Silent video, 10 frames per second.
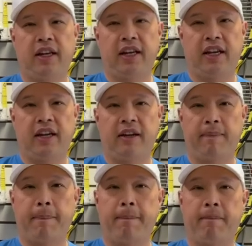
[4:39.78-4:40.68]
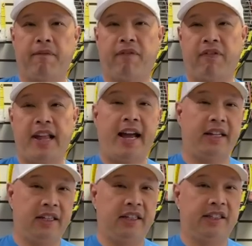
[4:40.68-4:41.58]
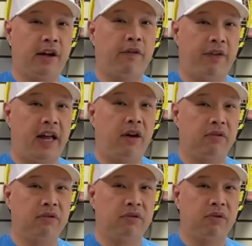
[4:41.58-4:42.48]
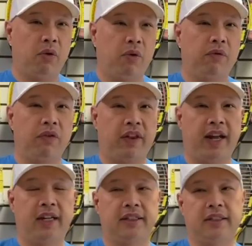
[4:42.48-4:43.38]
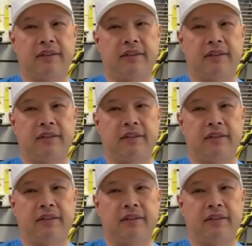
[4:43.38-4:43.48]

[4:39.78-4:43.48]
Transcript: and flatten itself out over that